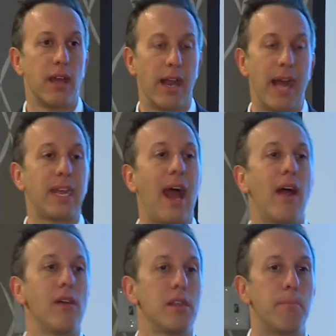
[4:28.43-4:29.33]
And I
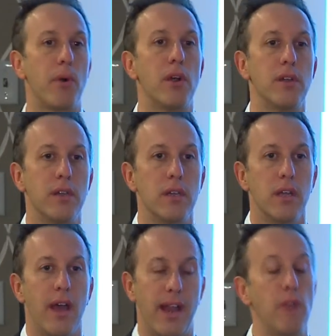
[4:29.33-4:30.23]
carry the burden,
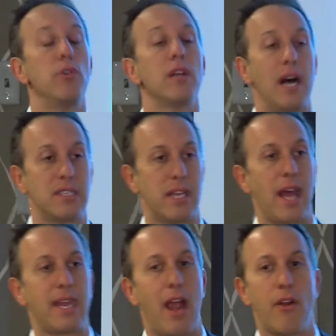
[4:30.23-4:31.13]
and I realize that I
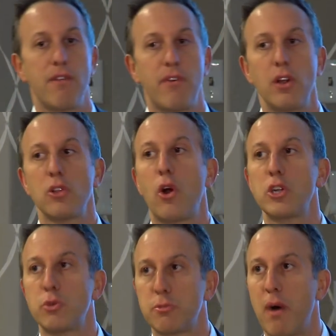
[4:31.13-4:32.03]
carry a very
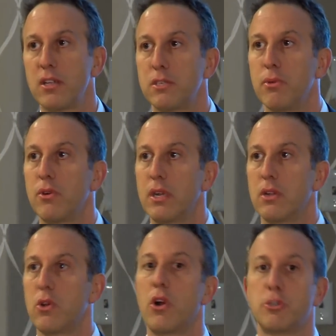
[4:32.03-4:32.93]
large responsibility and a
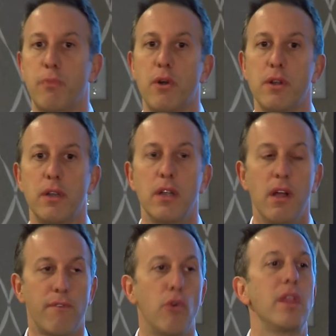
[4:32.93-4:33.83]
large burden
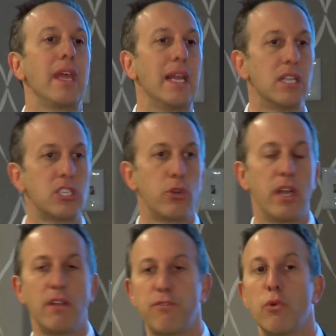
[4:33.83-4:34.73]
for the
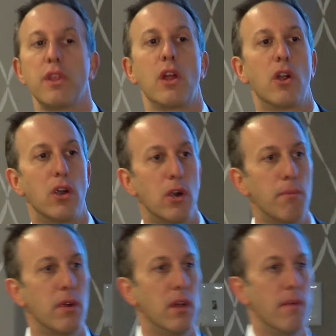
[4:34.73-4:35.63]
industry, for the
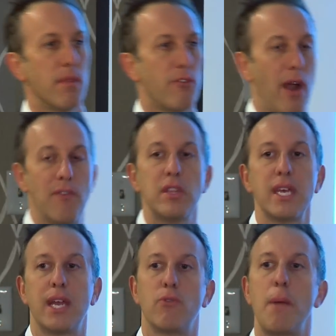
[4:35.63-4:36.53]
herb, for
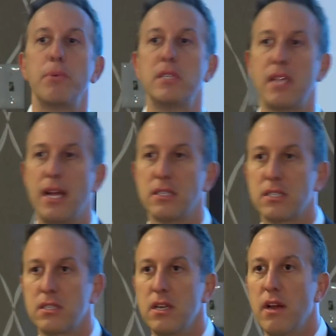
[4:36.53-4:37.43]
everything it
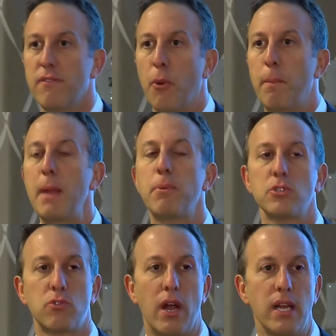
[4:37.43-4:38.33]
represents, for
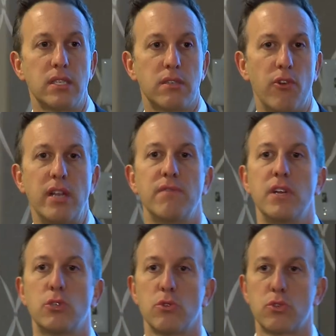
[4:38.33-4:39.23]
people's rights, for
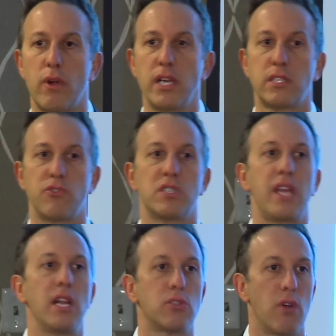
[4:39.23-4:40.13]
individuals' rights, for
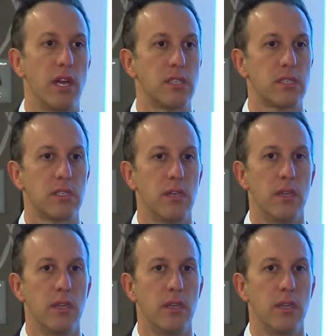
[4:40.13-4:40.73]
states' rights,